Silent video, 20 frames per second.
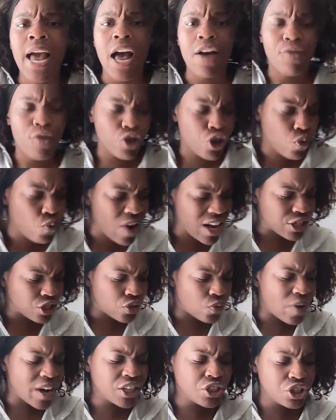for the
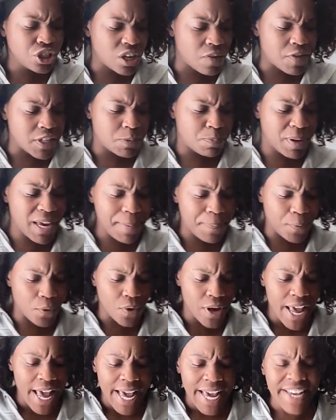restoration of his
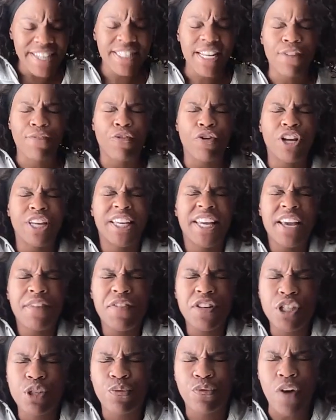people, he said, forgive
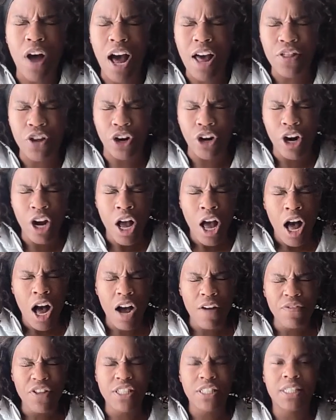us, Father,
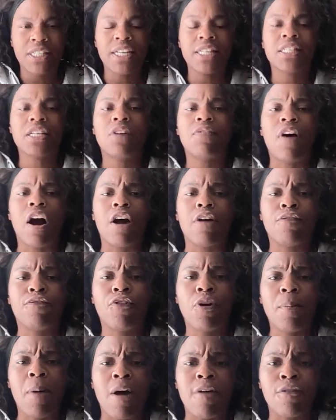of the sins of
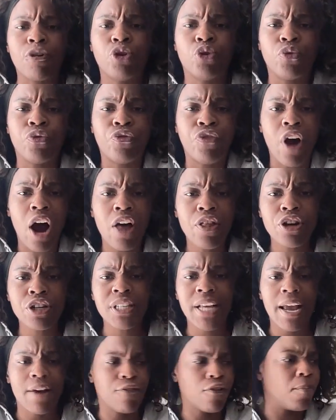from our fathers,
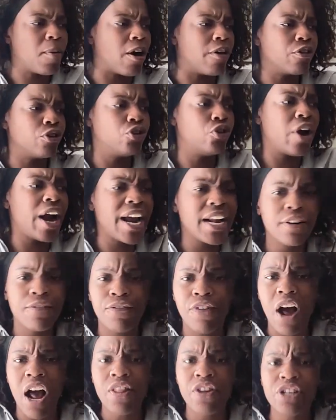from our
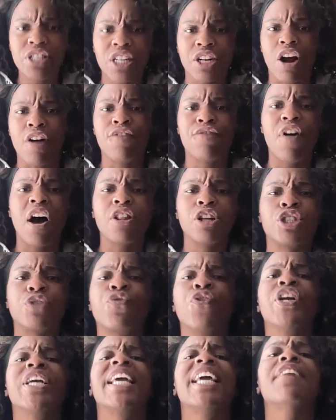grandfathers and our fathers.
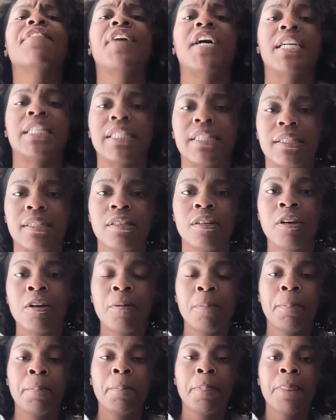Forgive us.
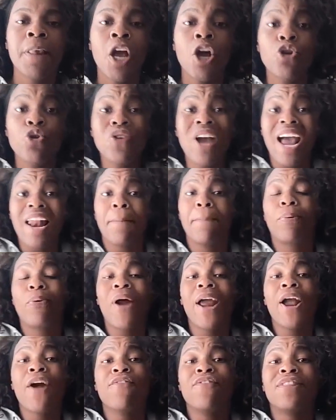You got to
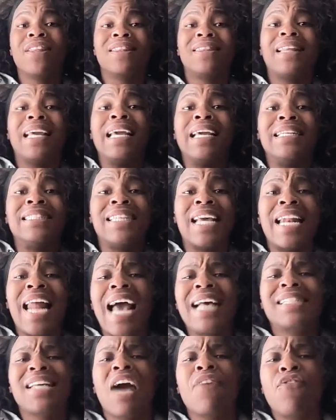pray over the things and
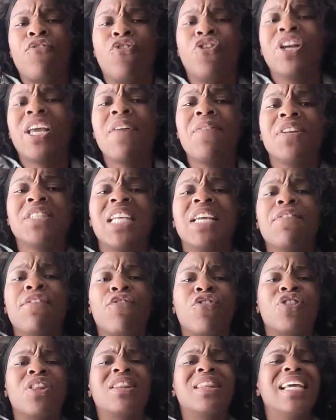ask God for forgiveness, even
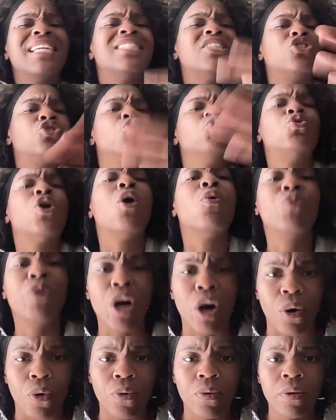for the things that you don't
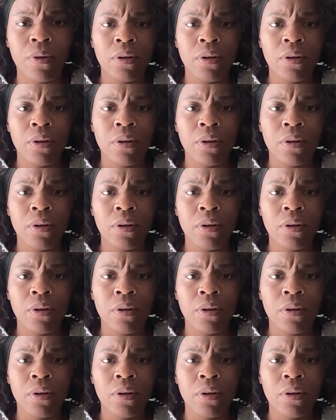know.